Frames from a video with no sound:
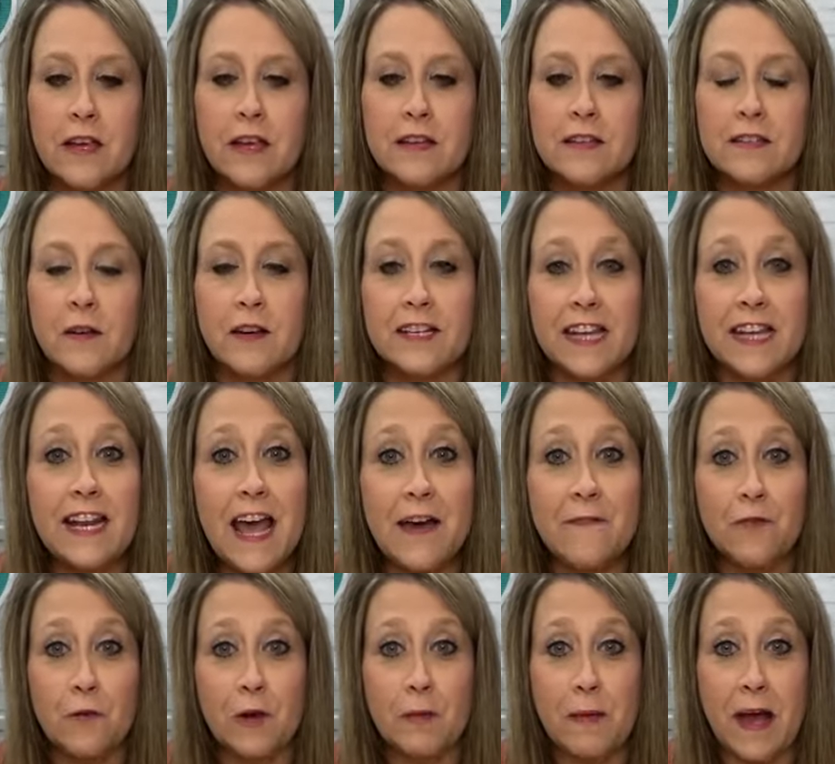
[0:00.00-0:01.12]
So I didn't have
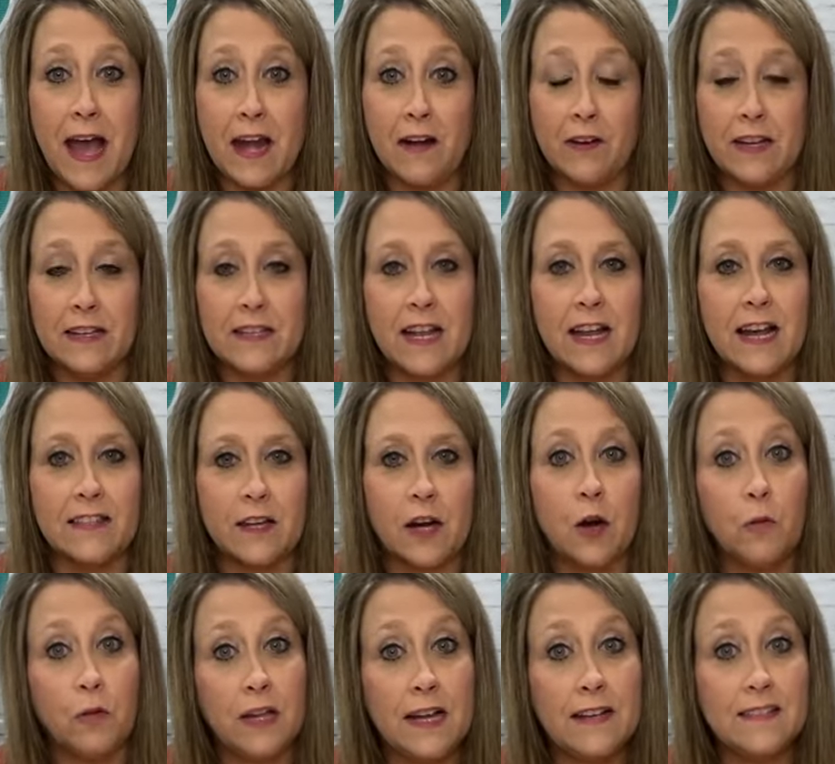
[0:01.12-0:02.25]
three batteries and I thought,
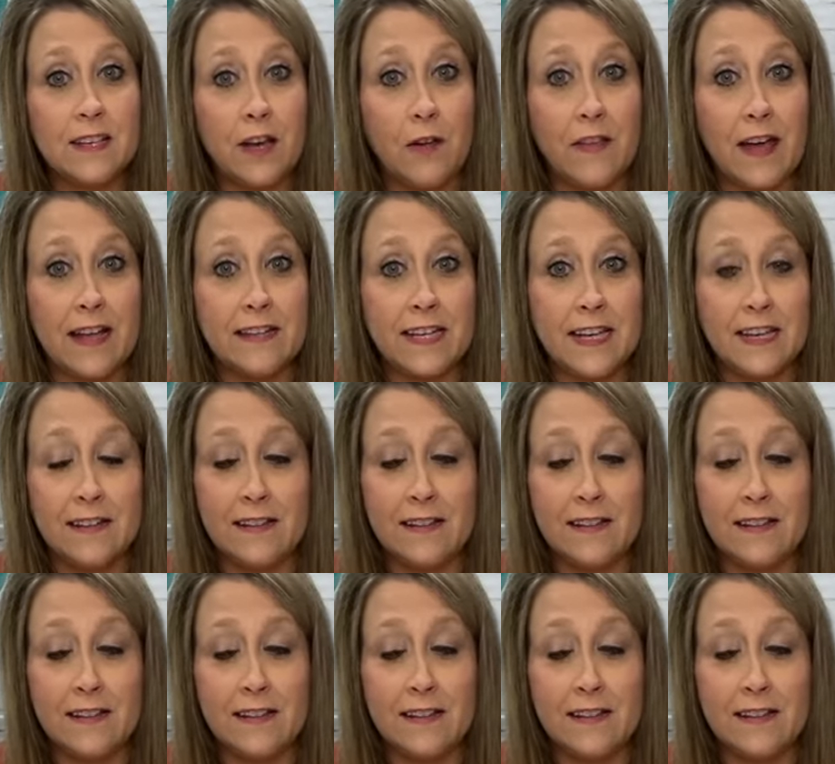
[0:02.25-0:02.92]
well, I saw that,